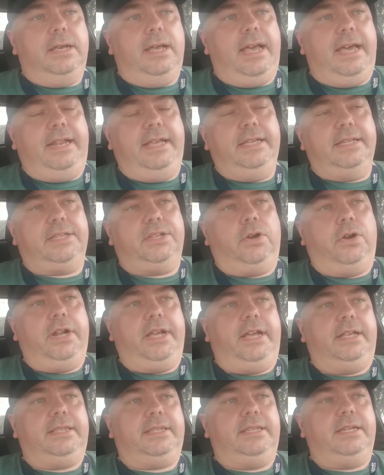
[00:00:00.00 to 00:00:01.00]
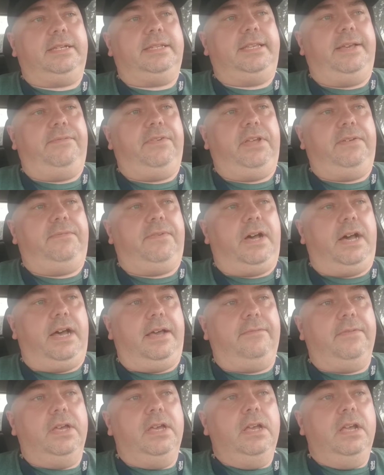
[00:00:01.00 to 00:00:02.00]
And he's starting at
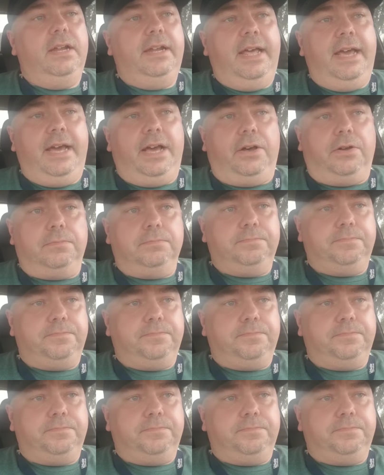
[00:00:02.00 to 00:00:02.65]
$675. Now,